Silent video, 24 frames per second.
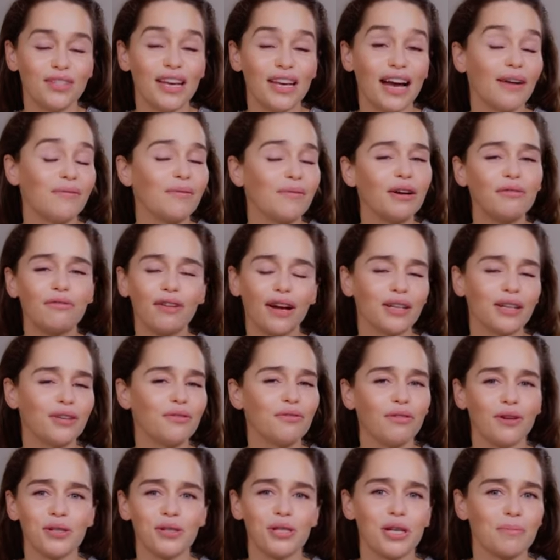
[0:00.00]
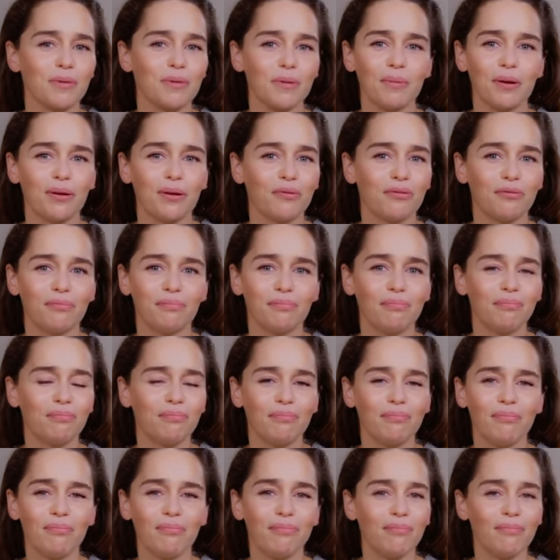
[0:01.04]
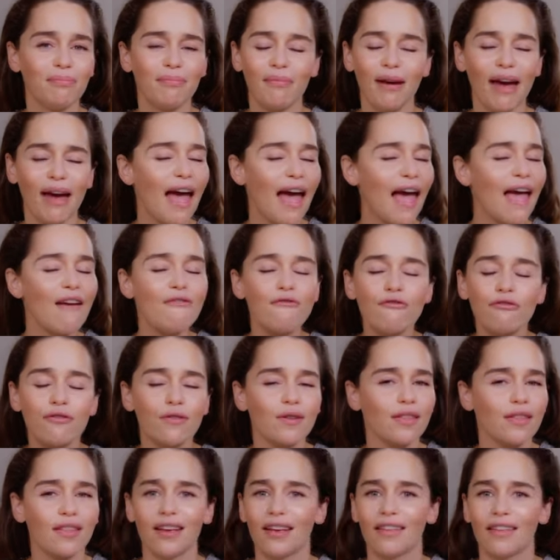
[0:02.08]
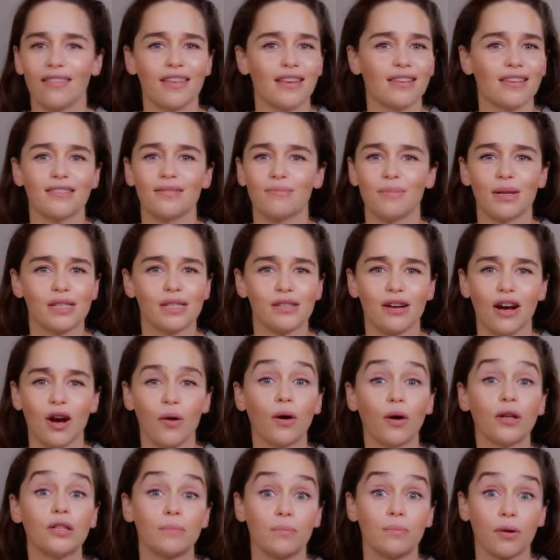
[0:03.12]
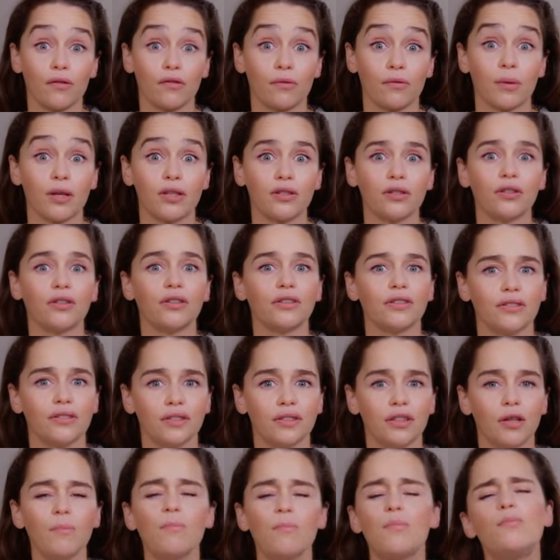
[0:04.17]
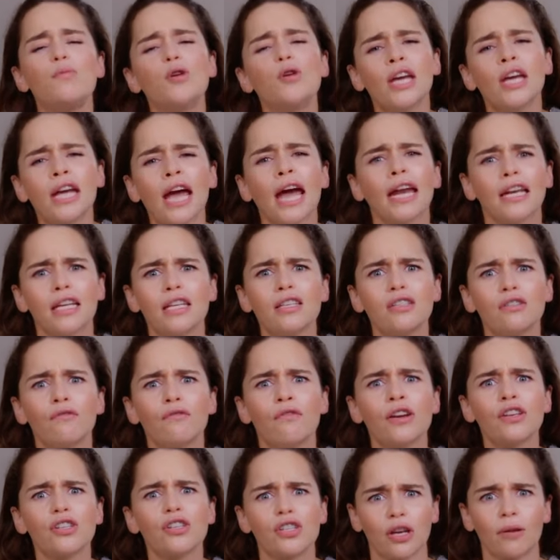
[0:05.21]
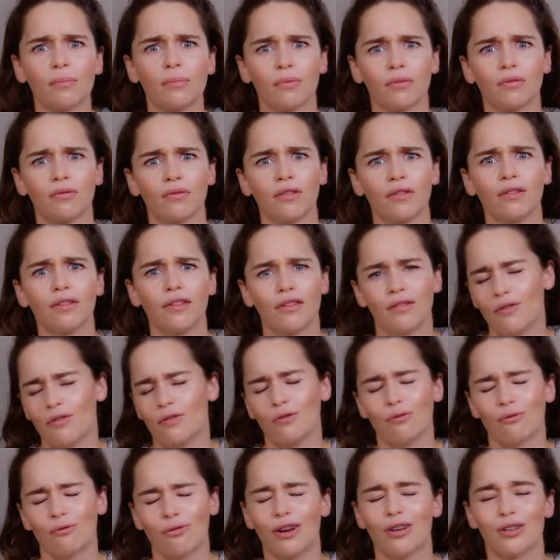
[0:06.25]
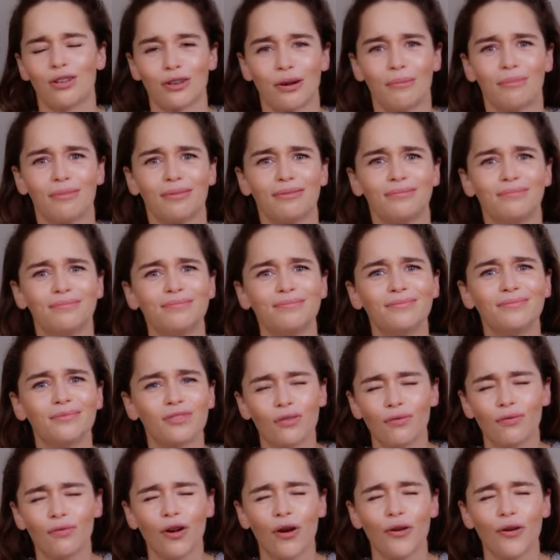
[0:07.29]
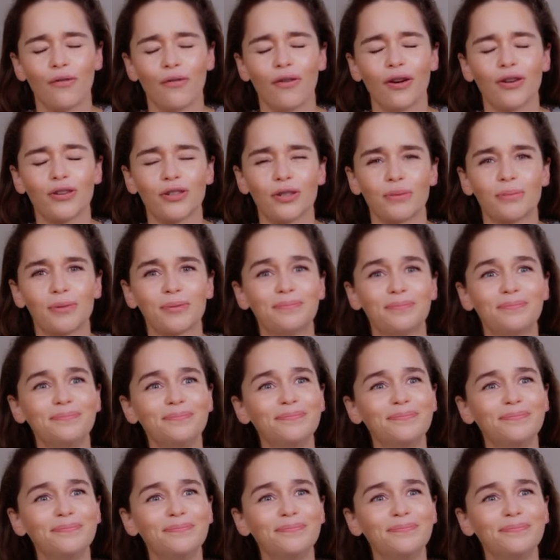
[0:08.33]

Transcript: yeah, I value friendship above everything in this entire world apart from my dog. But again, he's a friendship. It's a friendship. It's a furry friendship.